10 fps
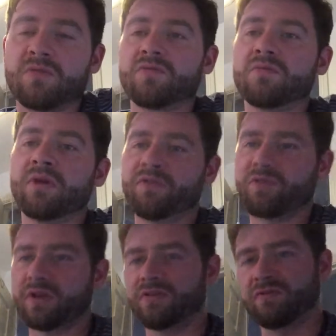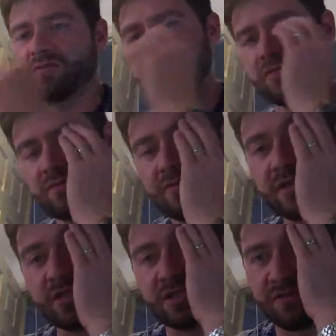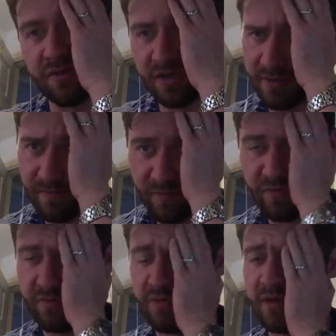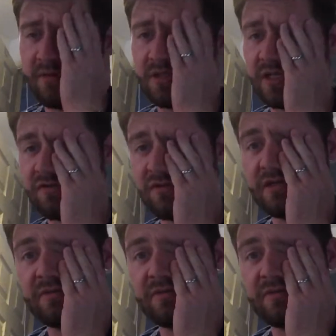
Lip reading: My friend TGV from the Urban Gentry,